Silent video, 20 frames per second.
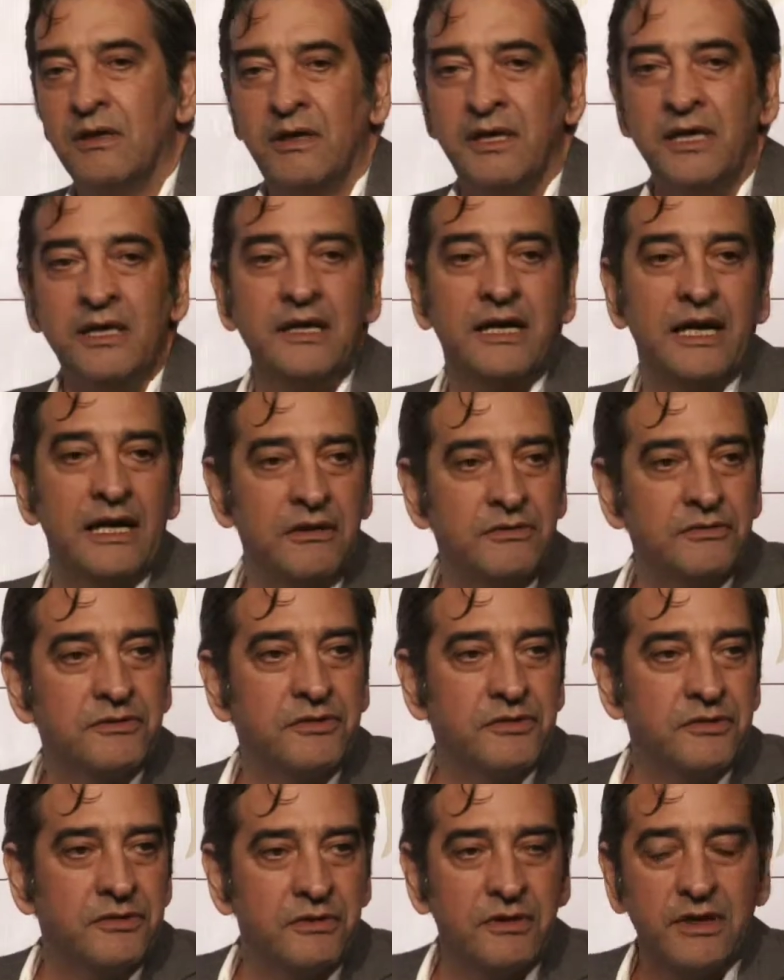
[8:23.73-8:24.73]

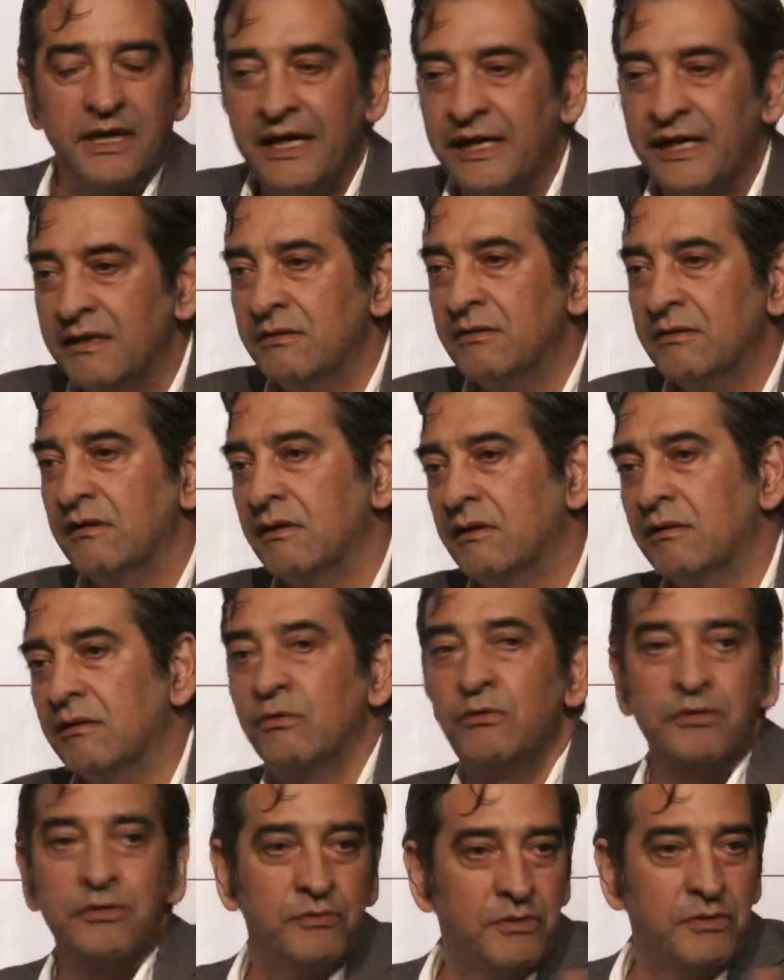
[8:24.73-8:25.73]
encounter and
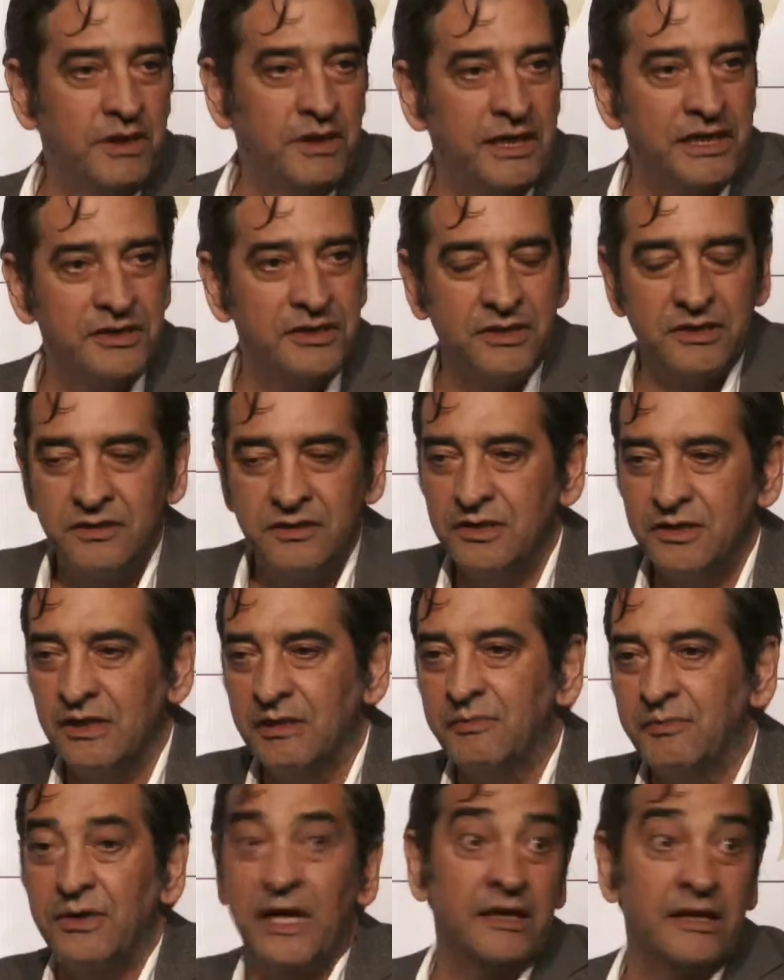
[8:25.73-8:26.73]
good relationship
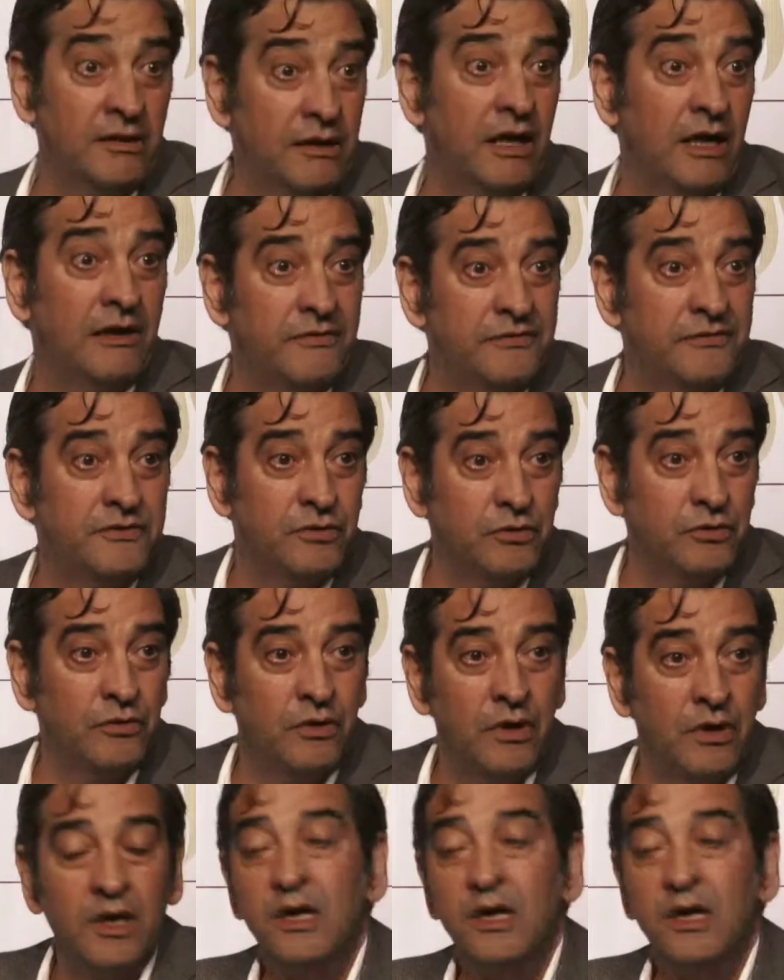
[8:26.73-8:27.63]
and love too.